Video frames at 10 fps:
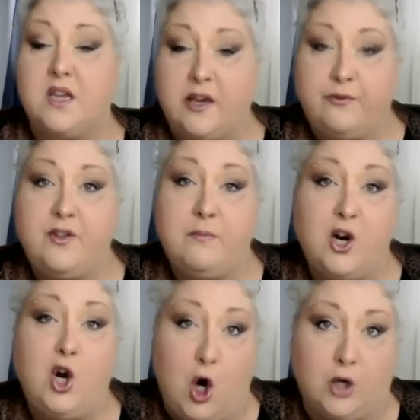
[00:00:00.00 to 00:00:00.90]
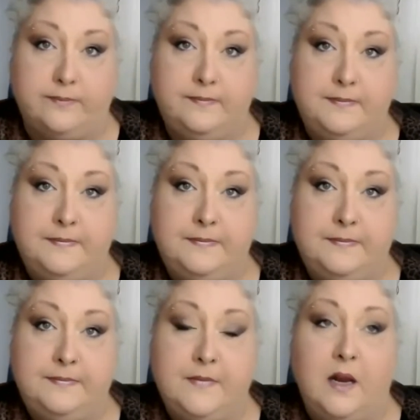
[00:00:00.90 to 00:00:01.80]
Give them a call.
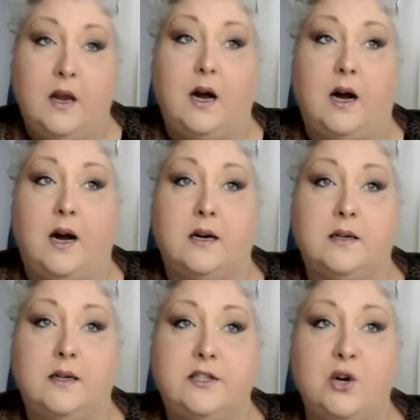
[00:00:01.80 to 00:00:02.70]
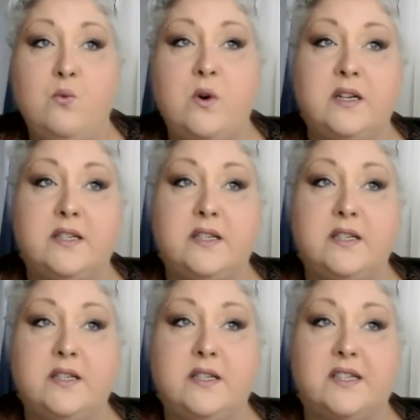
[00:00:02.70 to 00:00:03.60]
I don't want to
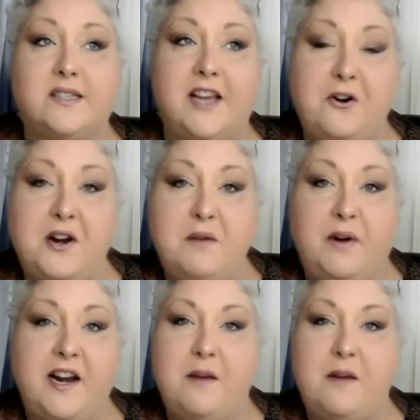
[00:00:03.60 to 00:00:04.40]
scare anybody,